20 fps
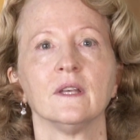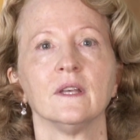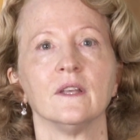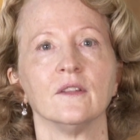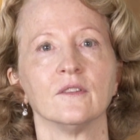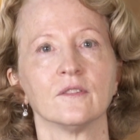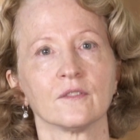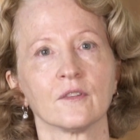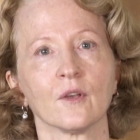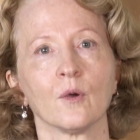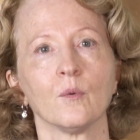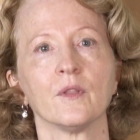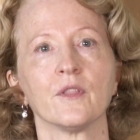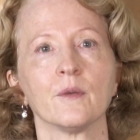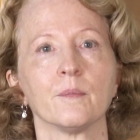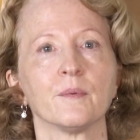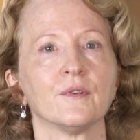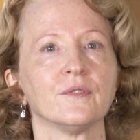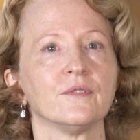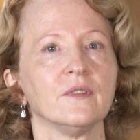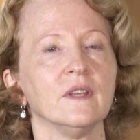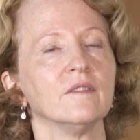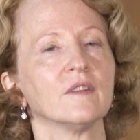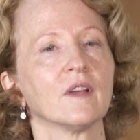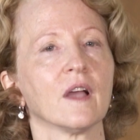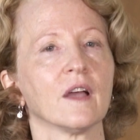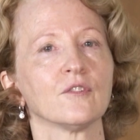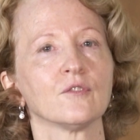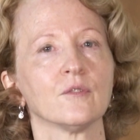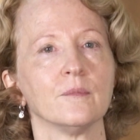and so will the perceived
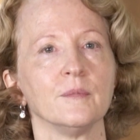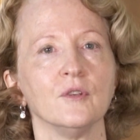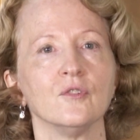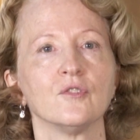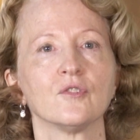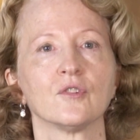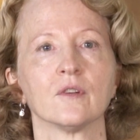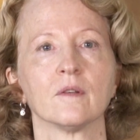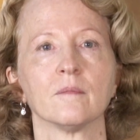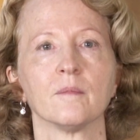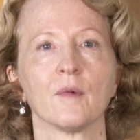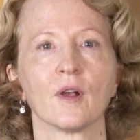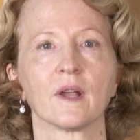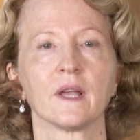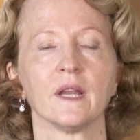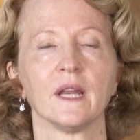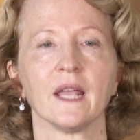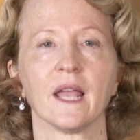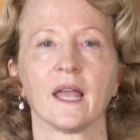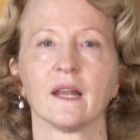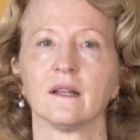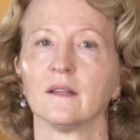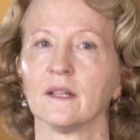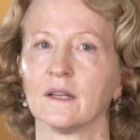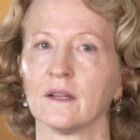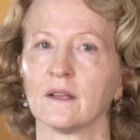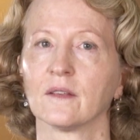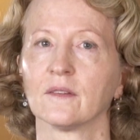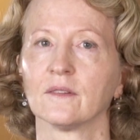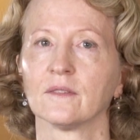contribution of marketing
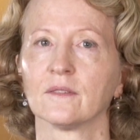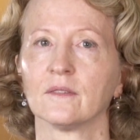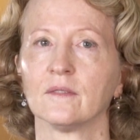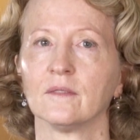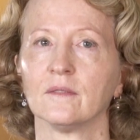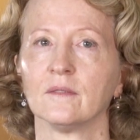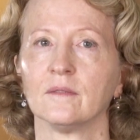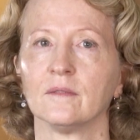analytics.